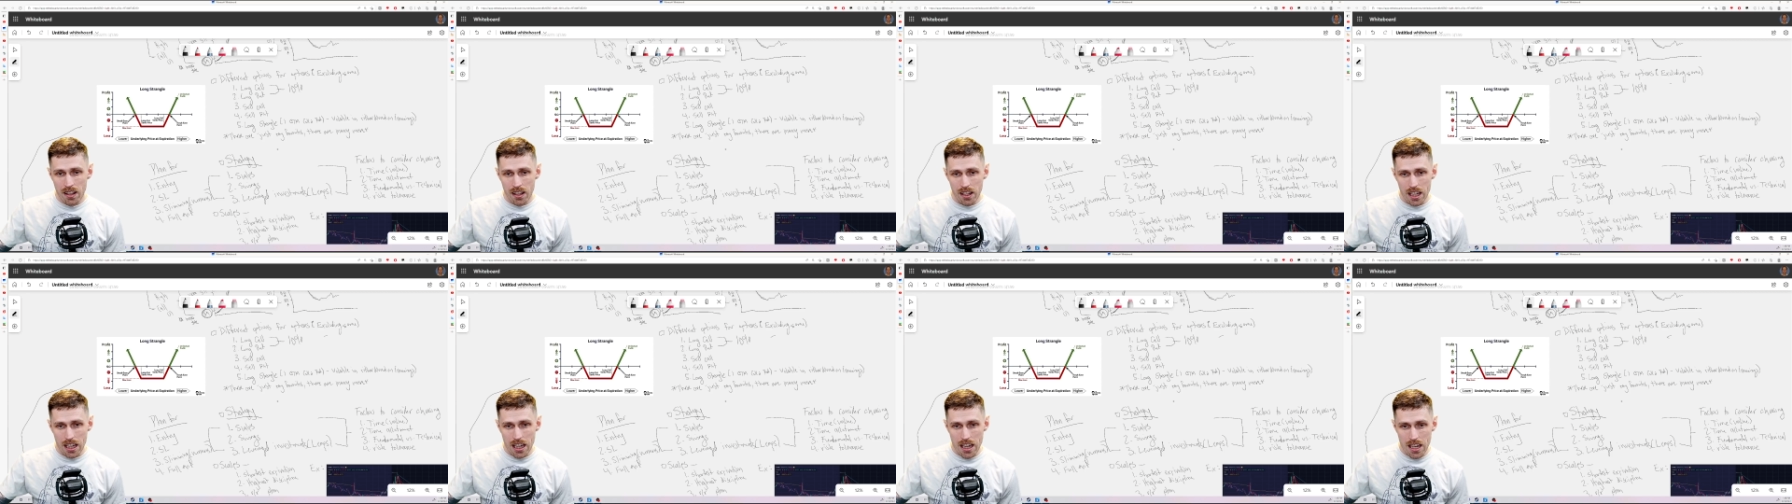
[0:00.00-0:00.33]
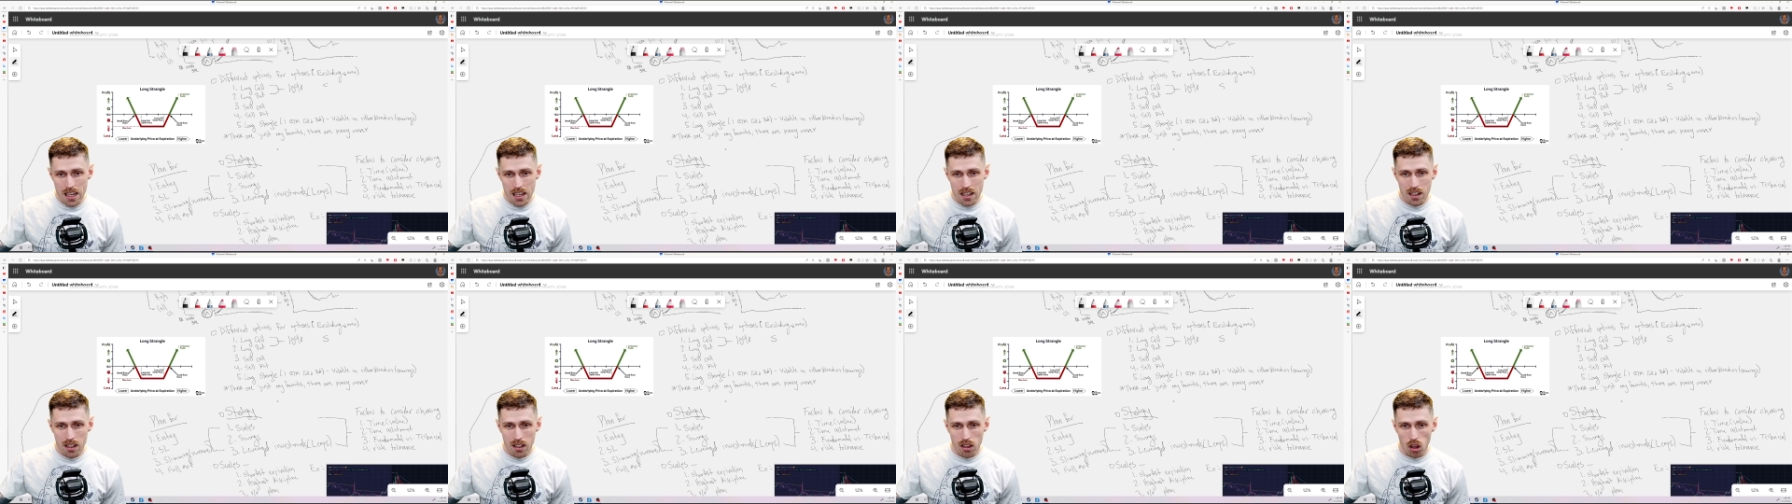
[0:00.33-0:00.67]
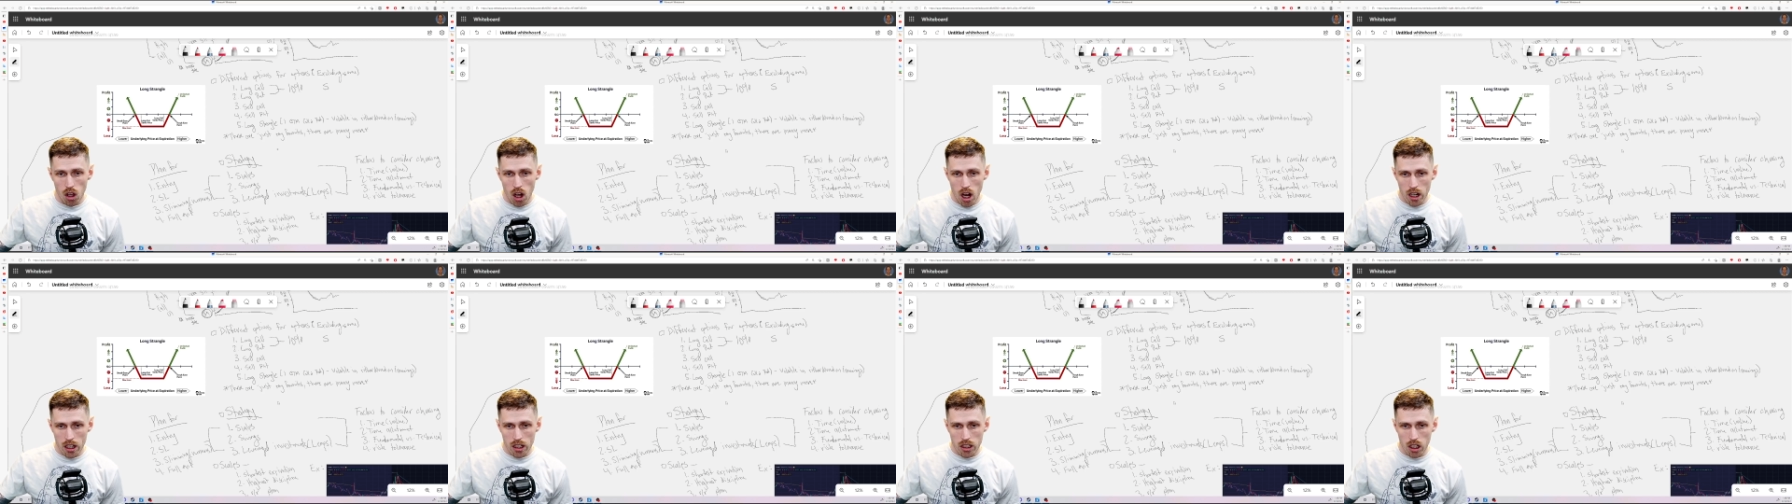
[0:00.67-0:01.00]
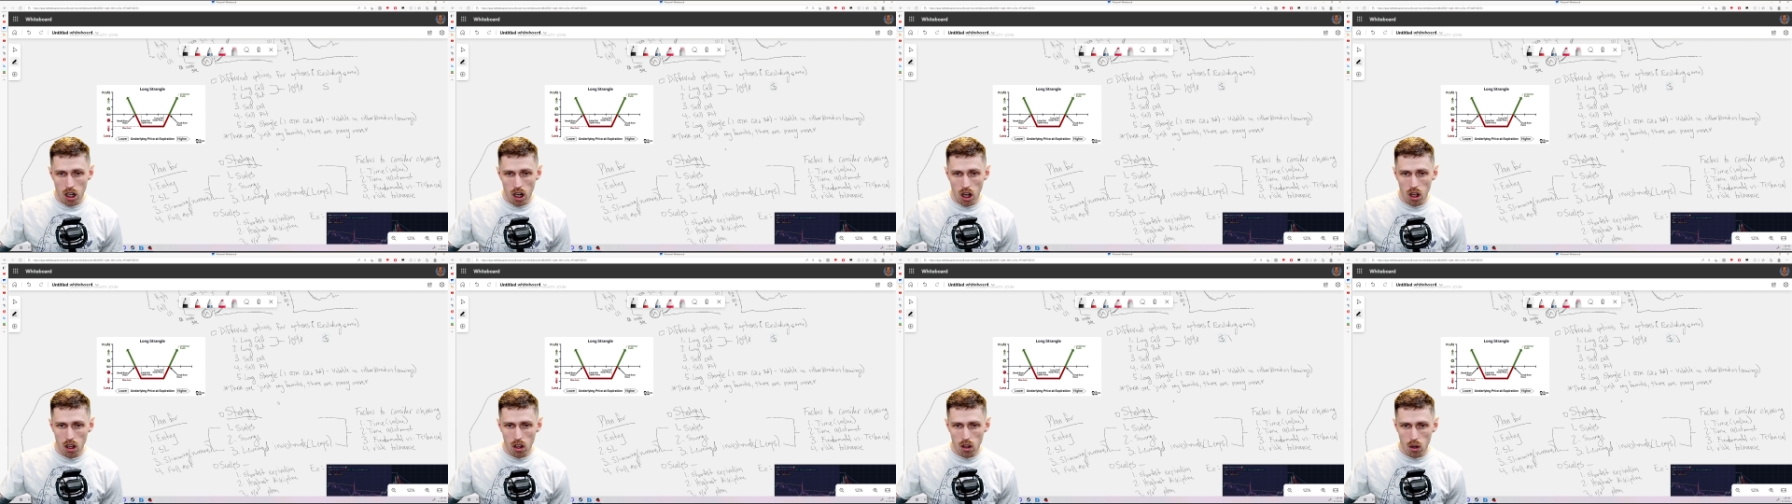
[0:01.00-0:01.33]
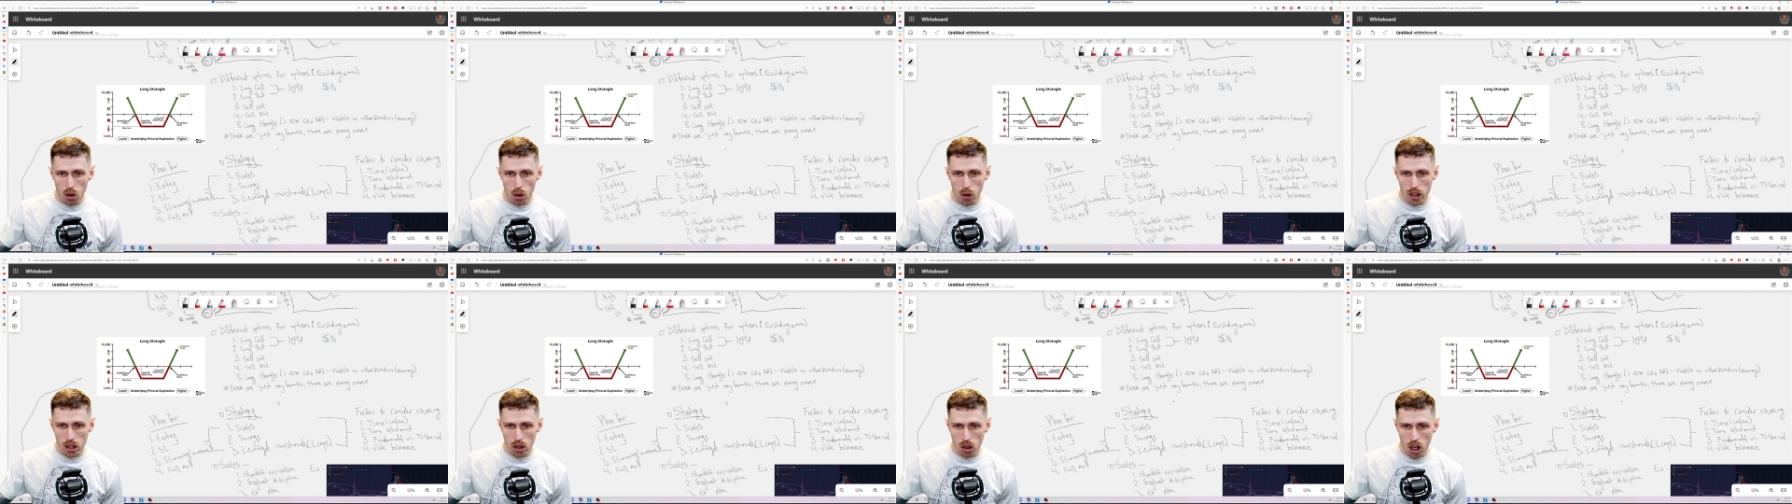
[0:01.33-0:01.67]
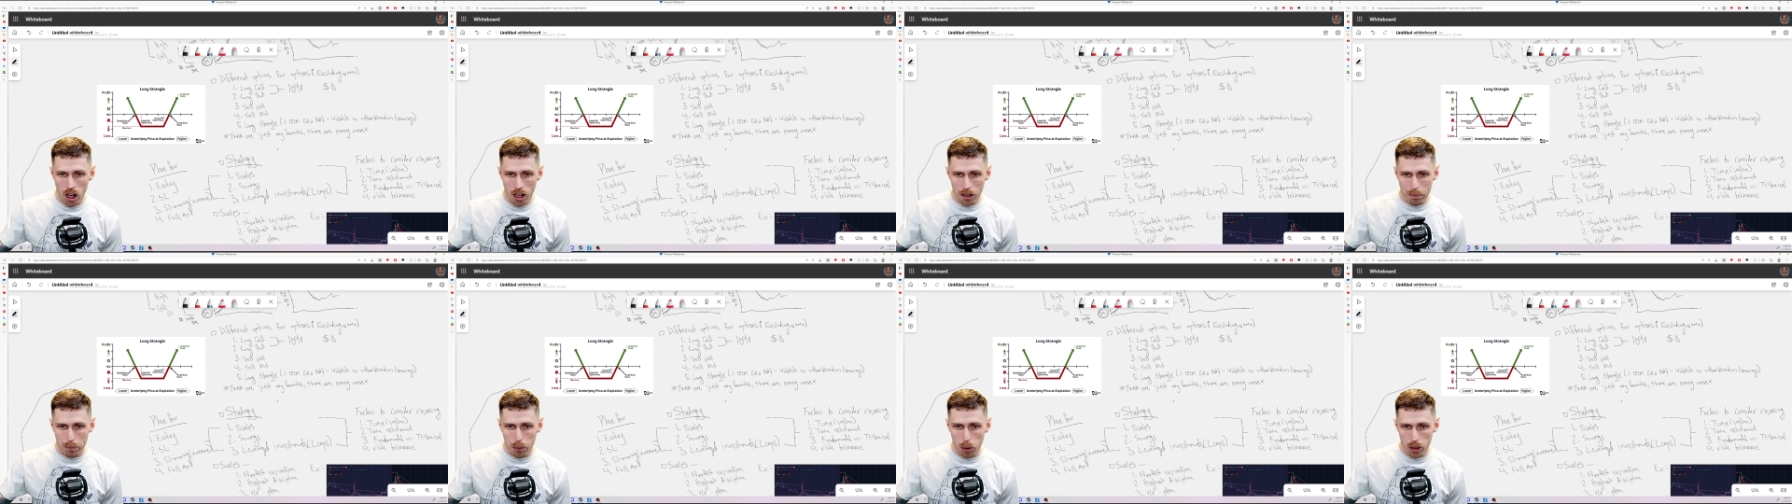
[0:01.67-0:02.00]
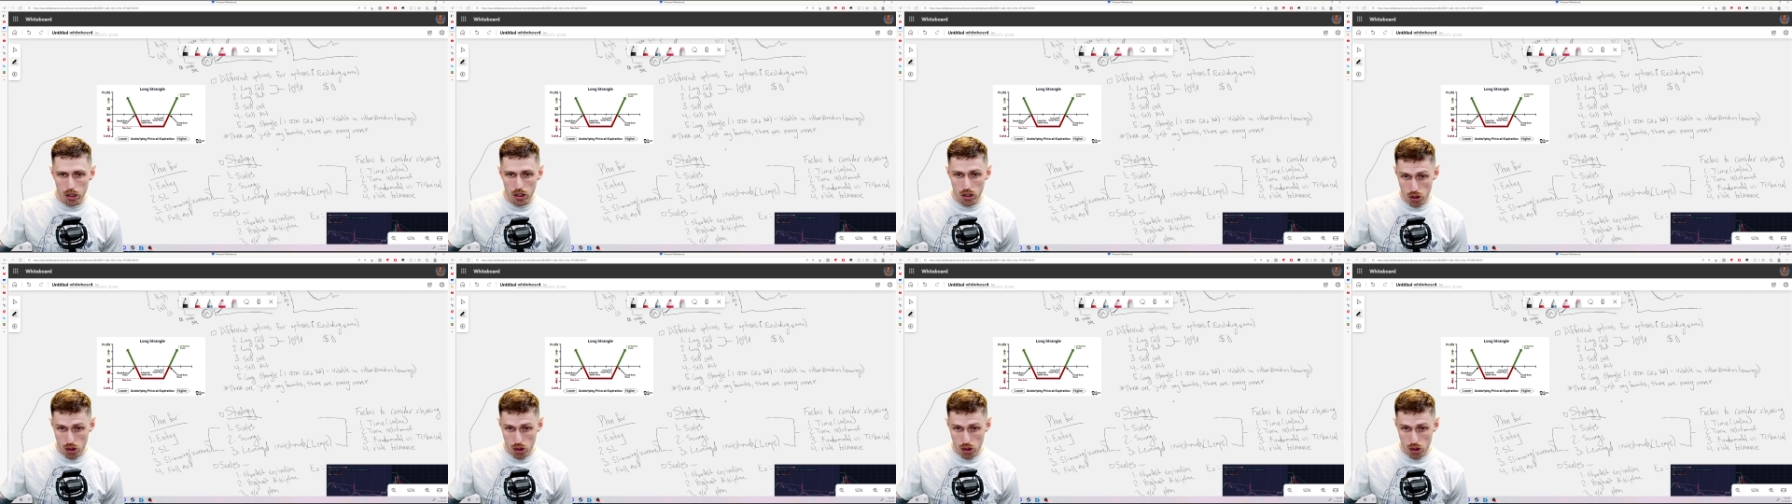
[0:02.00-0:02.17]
a long call or a long put